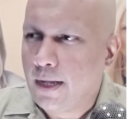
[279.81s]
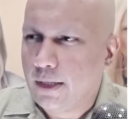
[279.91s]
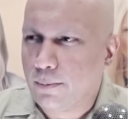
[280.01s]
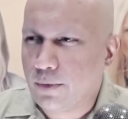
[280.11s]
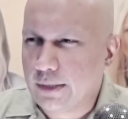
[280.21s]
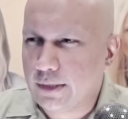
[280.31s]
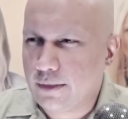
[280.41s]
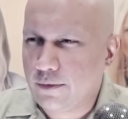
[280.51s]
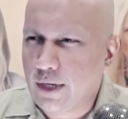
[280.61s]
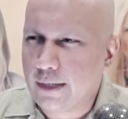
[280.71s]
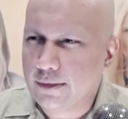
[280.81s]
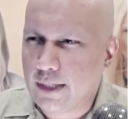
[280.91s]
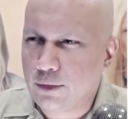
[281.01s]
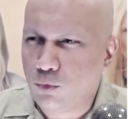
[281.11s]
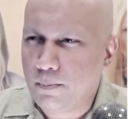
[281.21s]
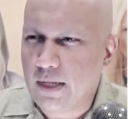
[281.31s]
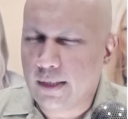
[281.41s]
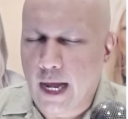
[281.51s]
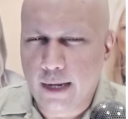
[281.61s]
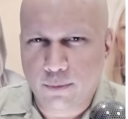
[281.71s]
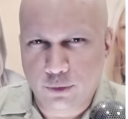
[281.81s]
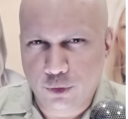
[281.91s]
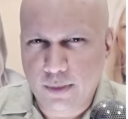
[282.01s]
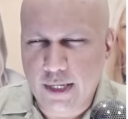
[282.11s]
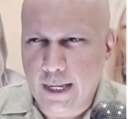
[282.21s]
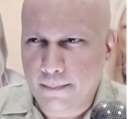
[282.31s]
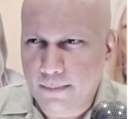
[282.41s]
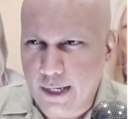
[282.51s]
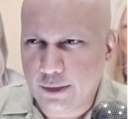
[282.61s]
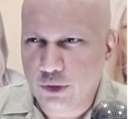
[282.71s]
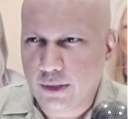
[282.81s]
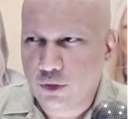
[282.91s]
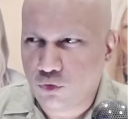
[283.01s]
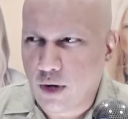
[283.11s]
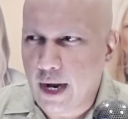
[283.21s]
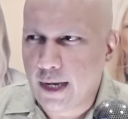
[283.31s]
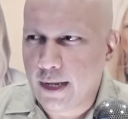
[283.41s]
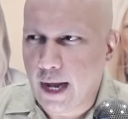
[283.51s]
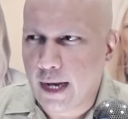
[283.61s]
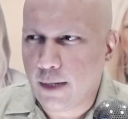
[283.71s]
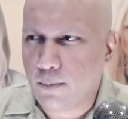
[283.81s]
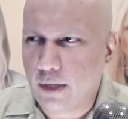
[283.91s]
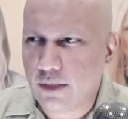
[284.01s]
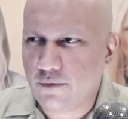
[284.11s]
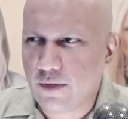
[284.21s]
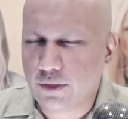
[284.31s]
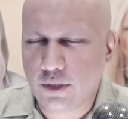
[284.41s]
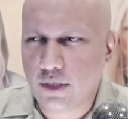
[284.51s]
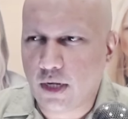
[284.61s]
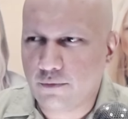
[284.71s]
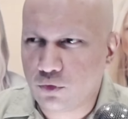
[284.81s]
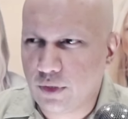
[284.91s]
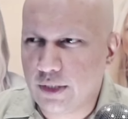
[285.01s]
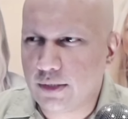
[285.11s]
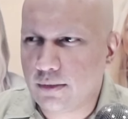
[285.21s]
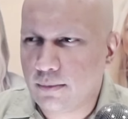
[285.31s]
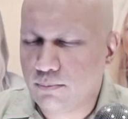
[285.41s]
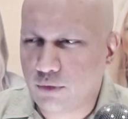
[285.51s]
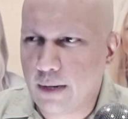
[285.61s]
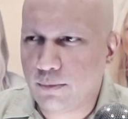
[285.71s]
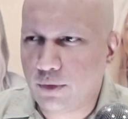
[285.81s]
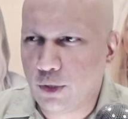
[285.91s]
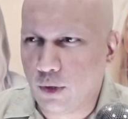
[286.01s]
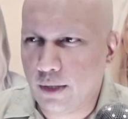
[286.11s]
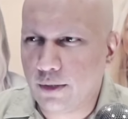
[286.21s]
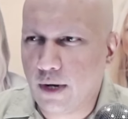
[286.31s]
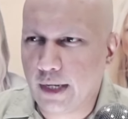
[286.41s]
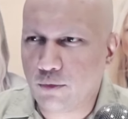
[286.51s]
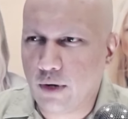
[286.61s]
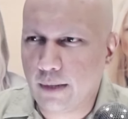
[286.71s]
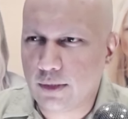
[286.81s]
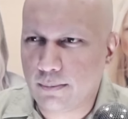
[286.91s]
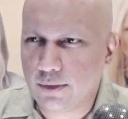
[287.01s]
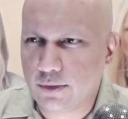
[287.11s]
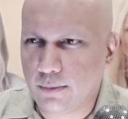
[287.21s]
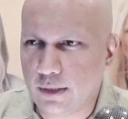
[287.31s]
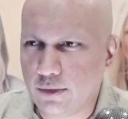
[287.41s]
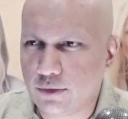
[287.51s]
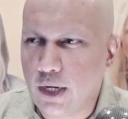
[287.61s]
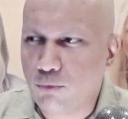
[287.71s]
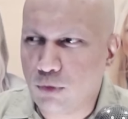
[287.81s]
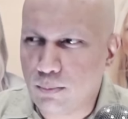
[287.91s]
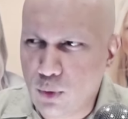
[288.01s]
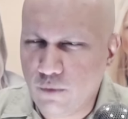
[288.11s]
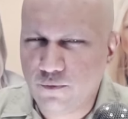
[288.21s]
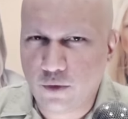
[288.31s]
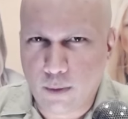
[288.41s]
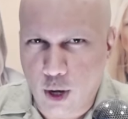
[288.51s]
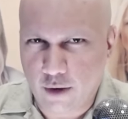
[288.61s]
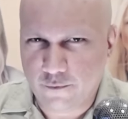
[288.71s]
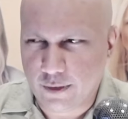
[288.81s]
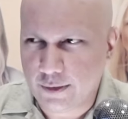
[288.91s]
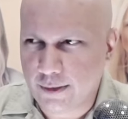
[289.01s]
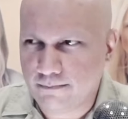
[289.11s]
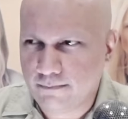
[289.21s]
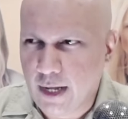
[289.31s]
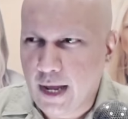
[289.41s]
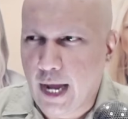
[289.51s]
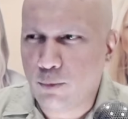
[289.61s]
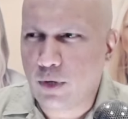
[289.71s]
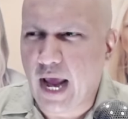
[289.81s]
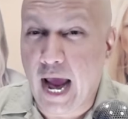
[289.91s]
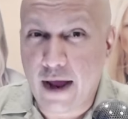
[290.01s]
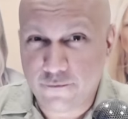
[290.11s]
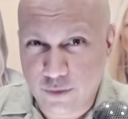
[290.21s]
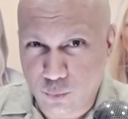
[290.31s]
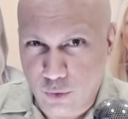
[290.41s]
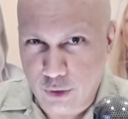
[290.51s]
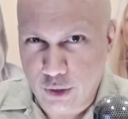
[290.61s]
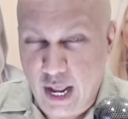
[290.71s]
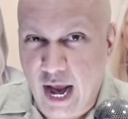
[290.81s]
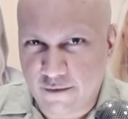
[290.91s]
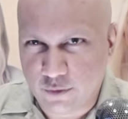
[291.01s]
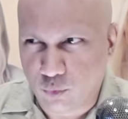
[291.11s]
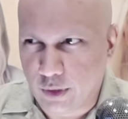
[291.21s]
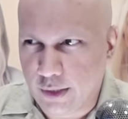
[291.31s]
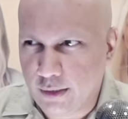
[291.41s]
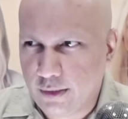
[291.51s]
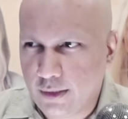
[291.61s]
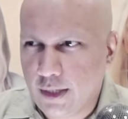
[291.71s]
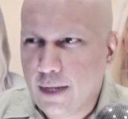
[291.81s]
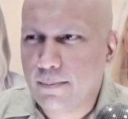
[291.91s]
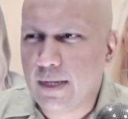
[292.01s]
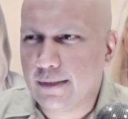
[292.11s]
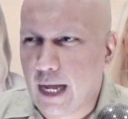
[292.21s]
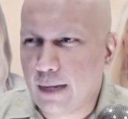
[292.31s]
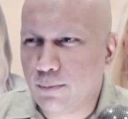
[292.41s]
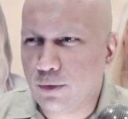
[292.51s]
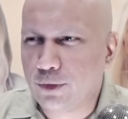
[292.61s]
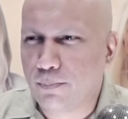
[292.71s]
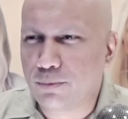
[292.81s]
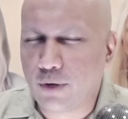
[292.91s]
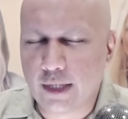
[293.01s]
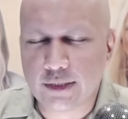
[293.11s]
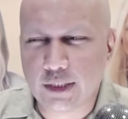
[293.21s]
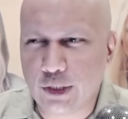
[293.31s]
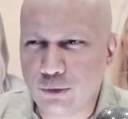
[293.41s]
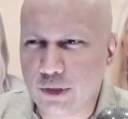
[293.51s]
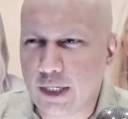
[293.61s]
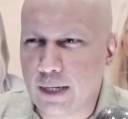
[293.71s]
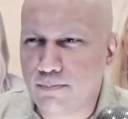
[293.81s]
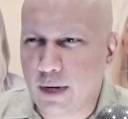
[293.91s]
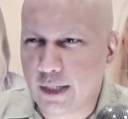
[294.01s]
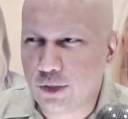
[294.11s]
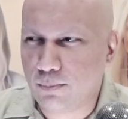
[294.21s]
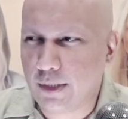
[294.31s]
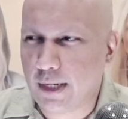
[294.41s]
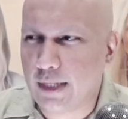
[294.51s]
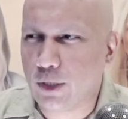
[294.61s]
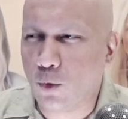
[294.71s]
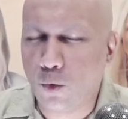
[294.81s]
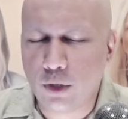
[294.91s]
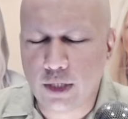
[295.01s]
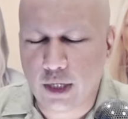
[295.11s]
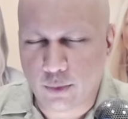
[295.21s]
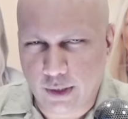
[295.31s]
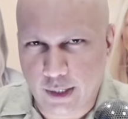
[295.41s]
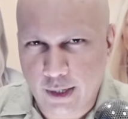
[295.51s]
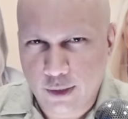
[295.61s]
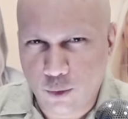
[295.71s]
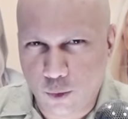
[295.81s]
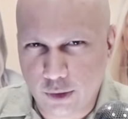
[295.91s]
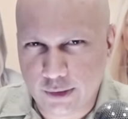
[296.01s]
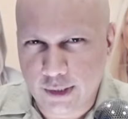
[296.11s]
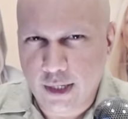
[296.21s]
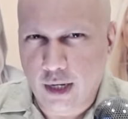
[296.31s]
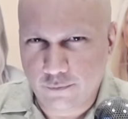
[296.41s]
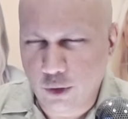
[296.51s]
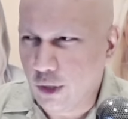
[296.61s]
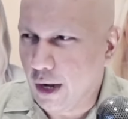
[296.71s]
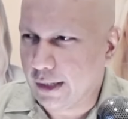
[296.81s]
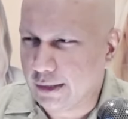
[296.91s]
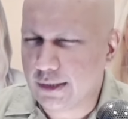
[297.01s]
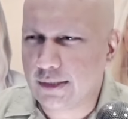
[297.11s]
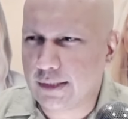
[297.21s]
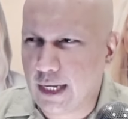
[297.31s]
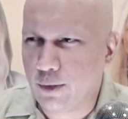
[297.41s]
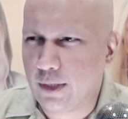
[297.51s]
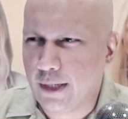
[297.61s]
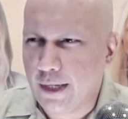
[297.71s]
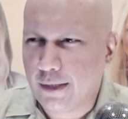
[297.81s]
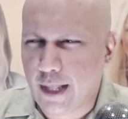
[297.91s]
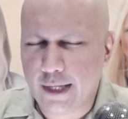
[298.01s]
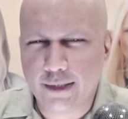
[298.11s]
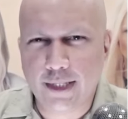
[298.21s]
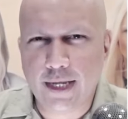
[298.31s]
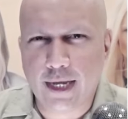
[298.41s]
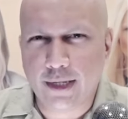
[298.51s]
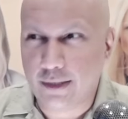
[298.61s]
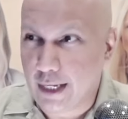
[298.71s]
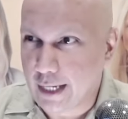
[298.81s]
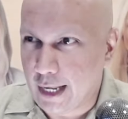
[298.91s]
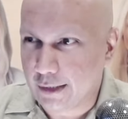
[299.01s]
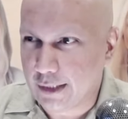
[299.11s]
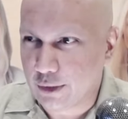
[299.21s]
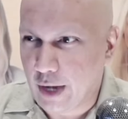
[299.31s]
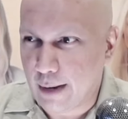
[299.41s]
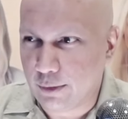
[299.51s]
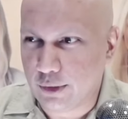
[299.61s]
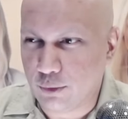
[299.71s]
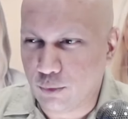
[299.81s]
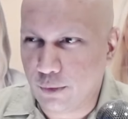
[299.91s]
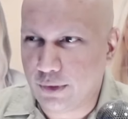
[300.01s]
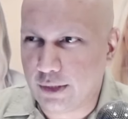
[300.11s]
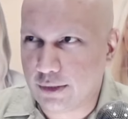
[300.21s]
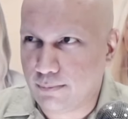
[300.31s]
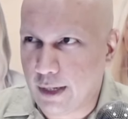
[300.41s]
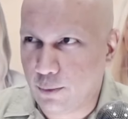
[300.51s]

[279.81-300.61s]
The President of the United States would be liable to be impeached, tried, and upon conviction of treason, bribery, or other high crimes and misdemeanors, removed from office, and would afterward, afterward, be liable to prosecution and punishment in the ordinary course of the law. Does it sound like the uh, like Alexander Hamilton, who wrote this, by the